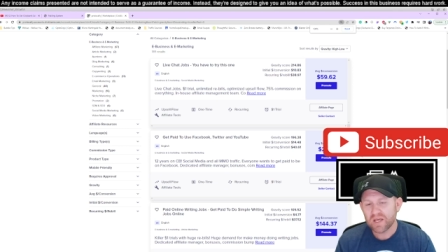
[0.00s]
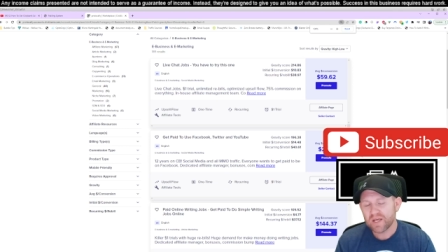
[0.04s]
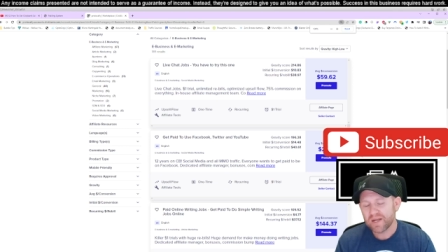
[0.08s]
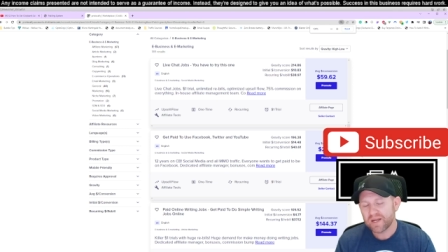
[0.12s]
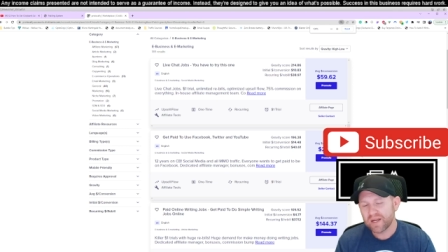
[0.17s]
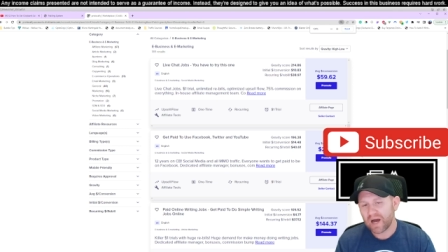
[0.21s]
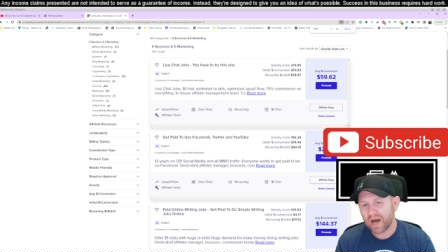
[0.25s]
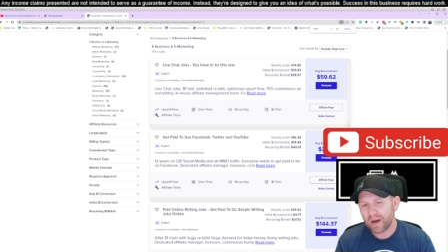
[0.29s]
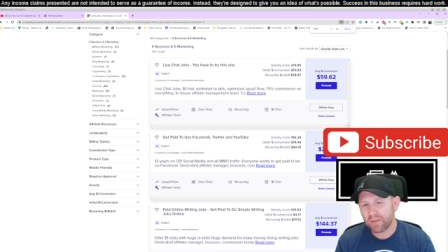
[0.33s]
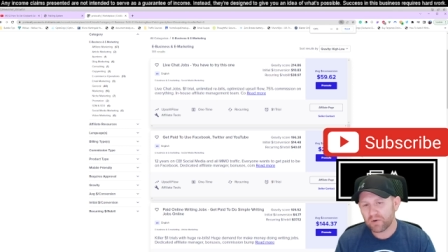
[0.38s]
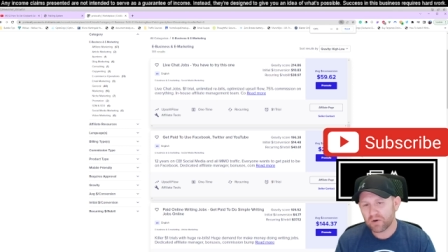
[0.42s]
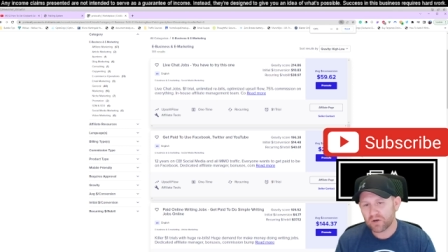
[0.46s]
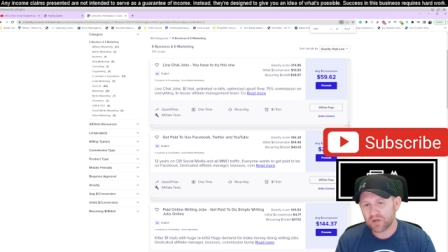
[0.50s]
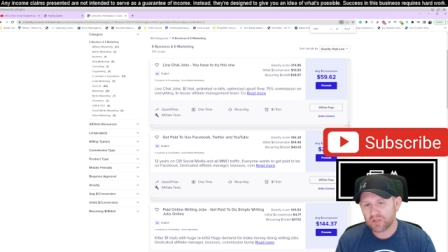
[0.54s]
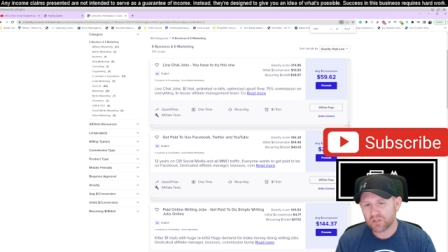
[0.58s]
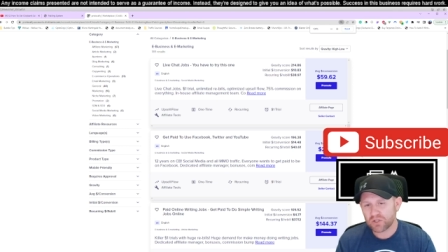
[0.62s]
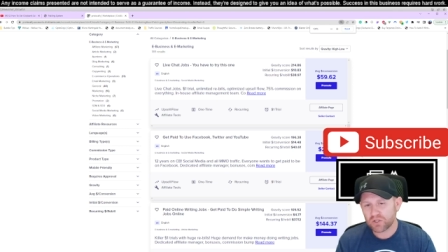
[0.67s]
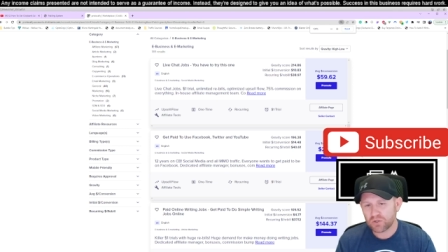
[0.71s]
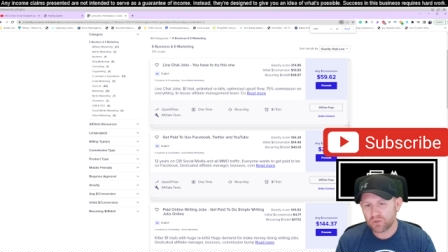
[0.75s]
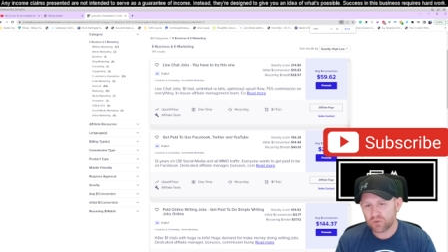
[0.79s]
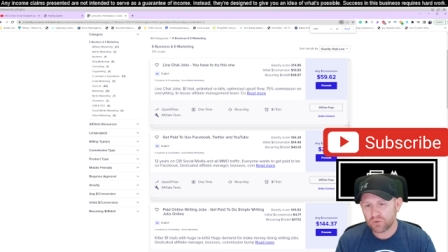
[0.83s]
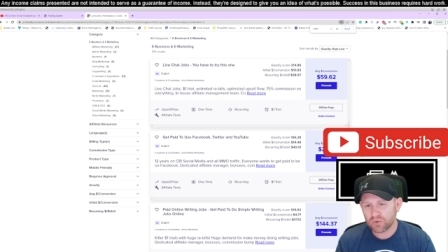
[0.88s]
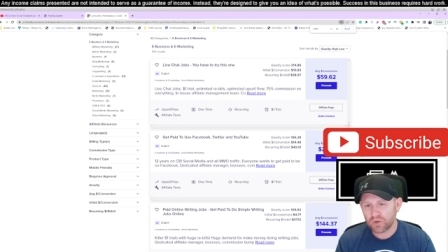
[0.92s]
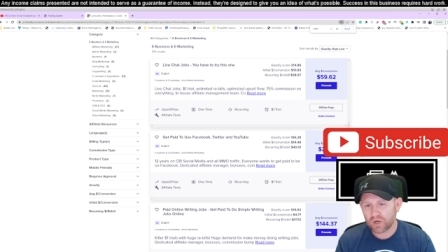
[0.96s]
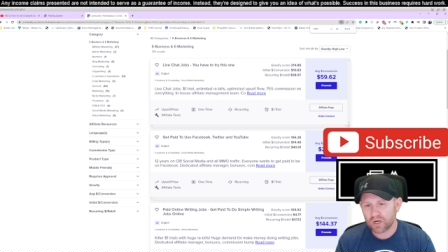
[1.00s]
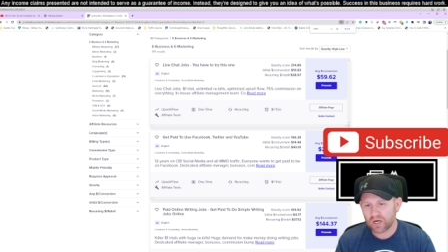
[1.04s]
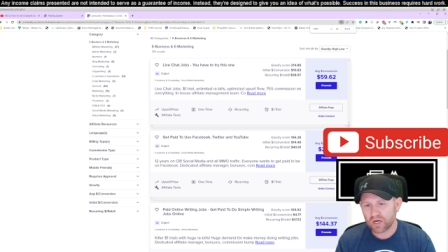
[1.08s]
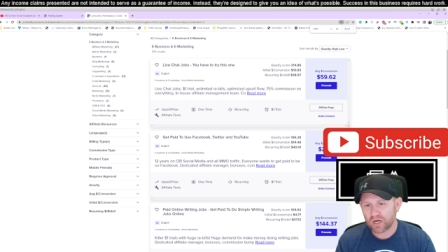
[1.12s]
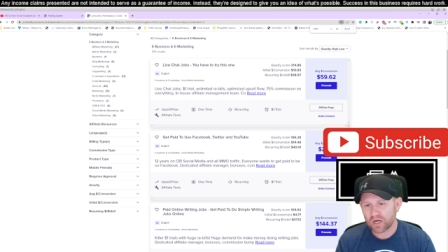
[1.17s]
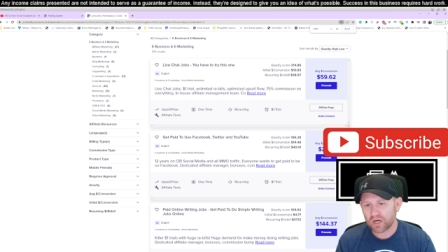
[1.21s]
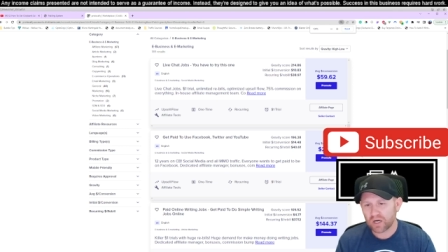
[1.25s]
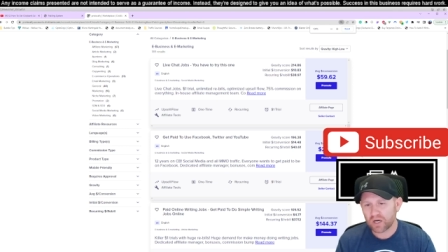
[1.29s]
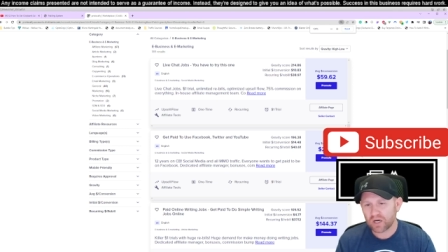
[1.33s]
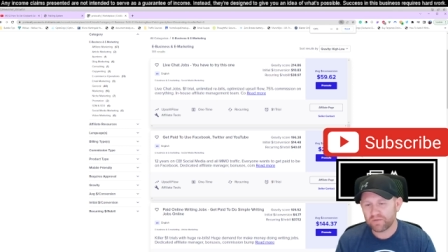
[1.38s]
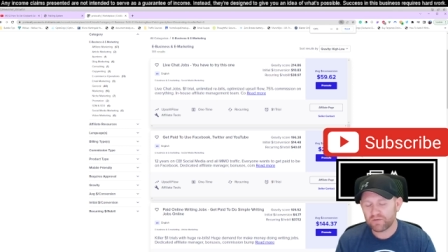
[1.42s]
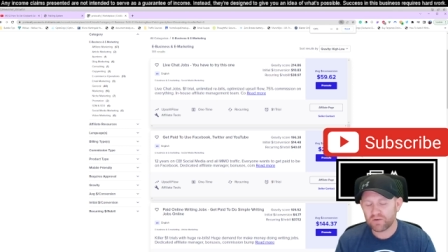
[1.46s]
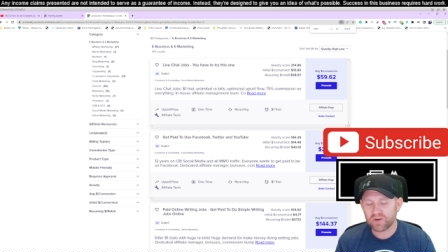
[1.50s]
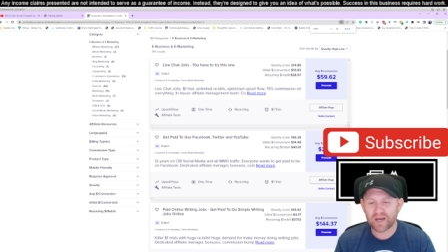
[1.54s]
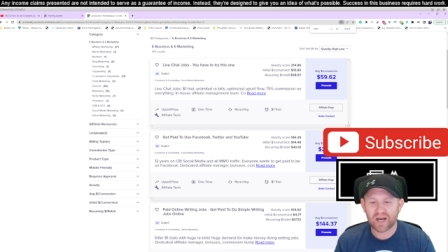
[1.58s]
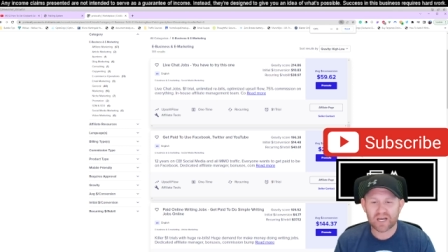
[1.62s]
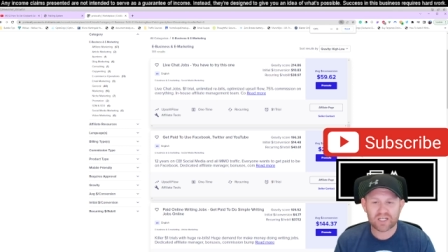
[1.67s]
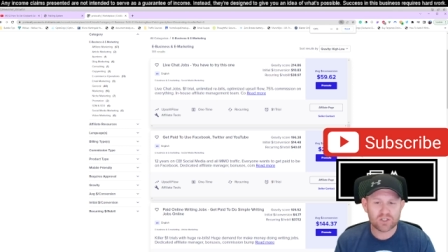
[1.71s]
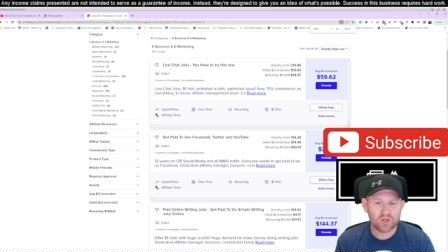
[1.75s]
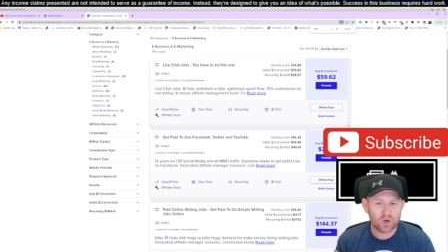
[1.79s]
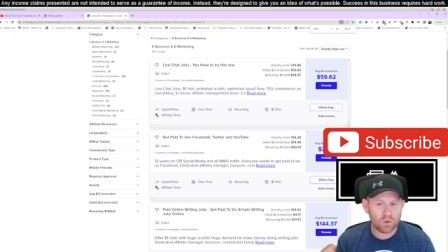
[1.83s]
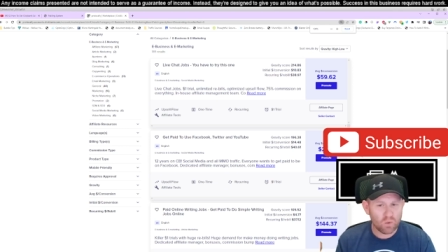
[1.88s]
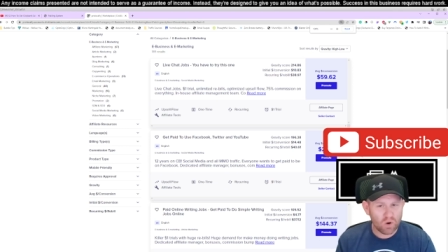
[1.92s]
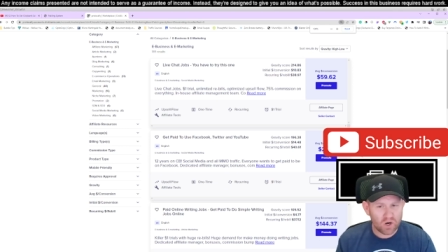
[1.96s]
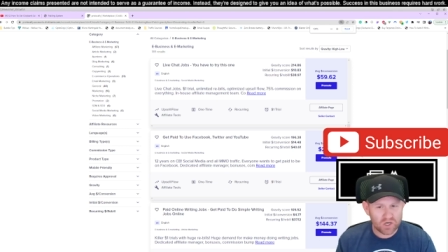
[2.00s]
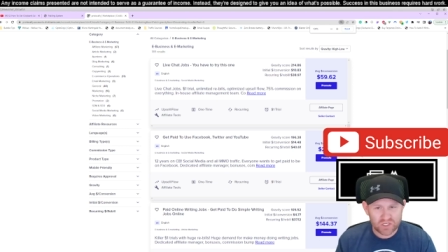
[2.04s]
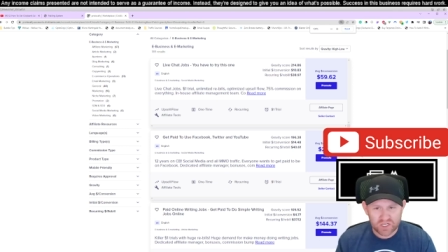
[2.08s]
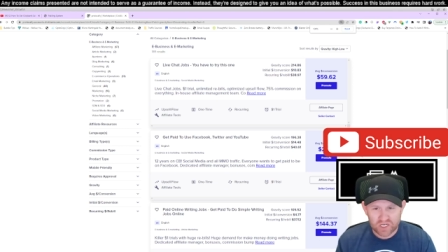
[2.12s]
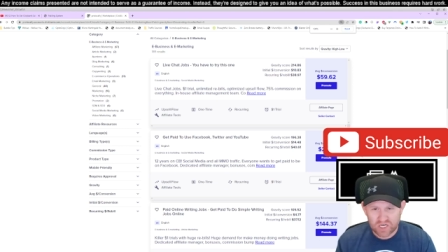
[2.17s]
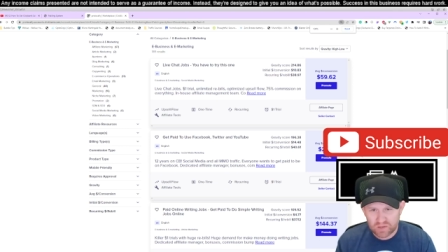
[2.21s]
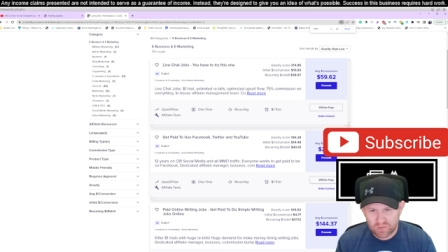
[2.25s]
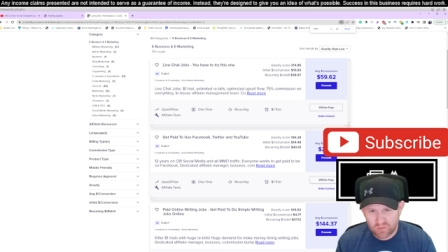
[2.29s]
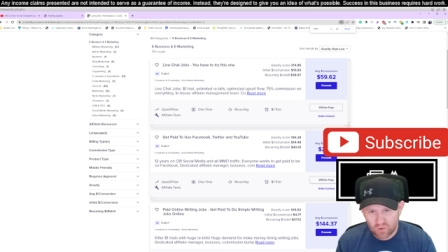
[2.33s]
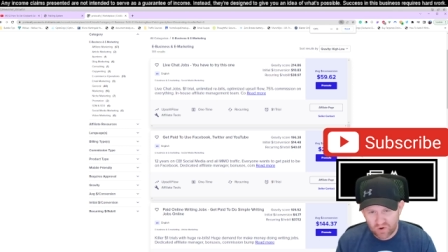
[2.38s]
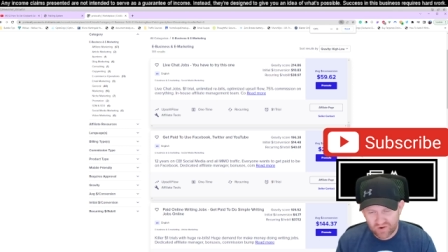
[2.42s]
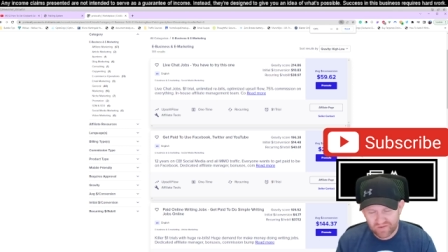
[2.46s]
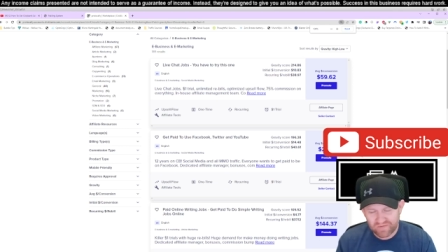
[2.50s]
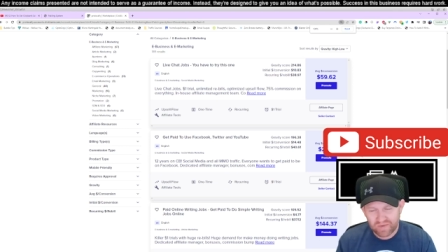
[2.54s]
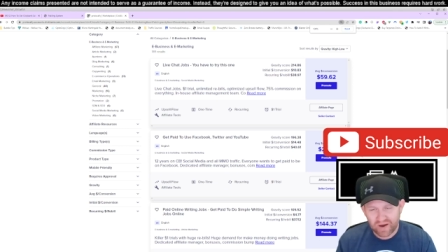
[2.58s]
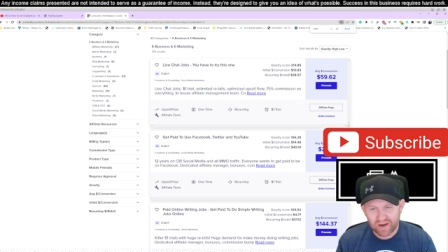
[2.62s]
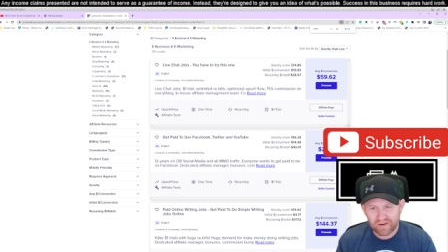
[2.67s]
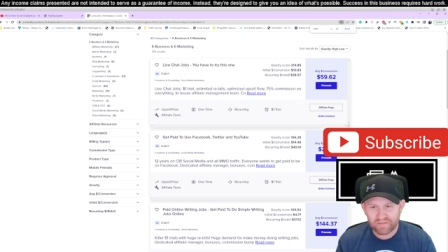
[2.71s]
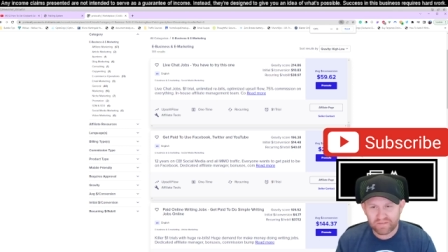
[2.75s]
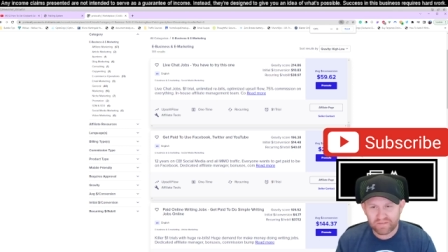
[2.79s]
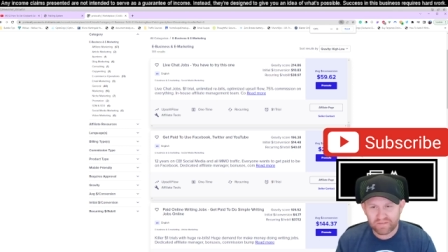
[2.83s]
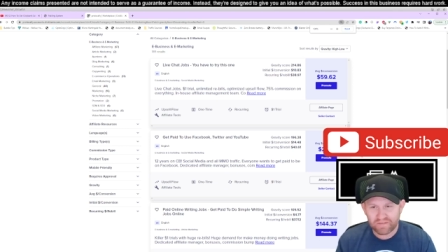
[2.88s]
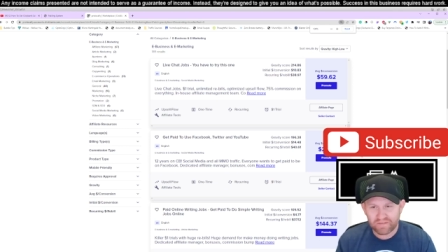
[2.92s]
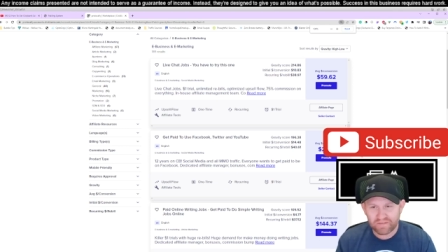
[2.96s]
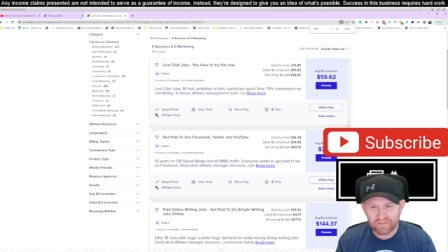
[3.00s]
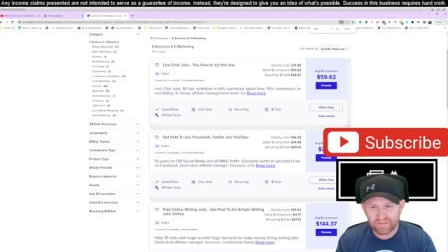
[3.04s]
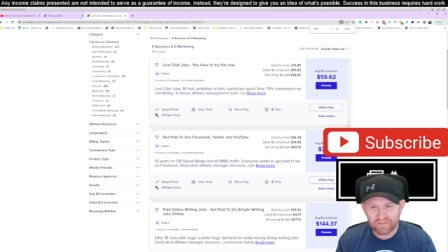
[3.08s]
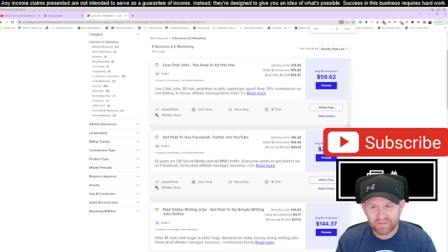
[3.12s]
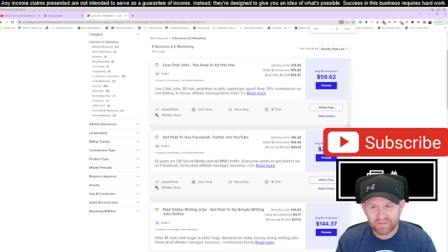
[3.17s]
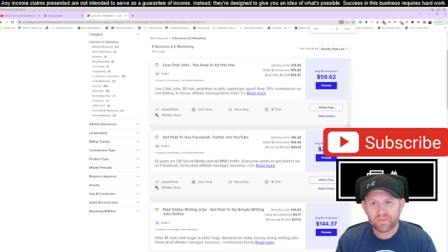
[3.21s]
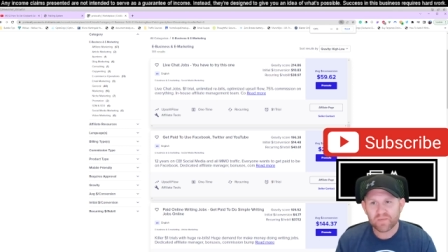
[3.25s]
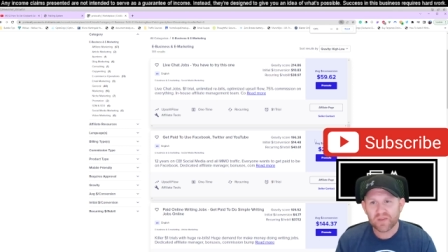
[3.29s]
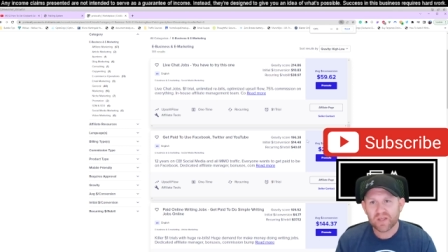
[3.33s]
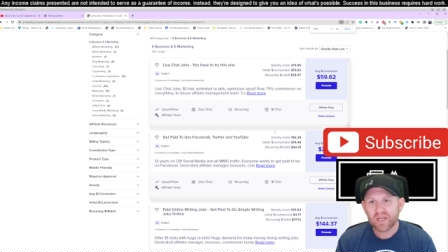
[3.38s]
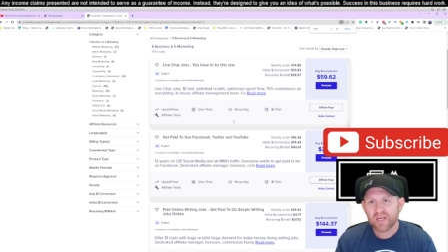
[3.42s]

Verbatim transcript: Now, I'm going to, uh, if you guys don't watch any more of my videos,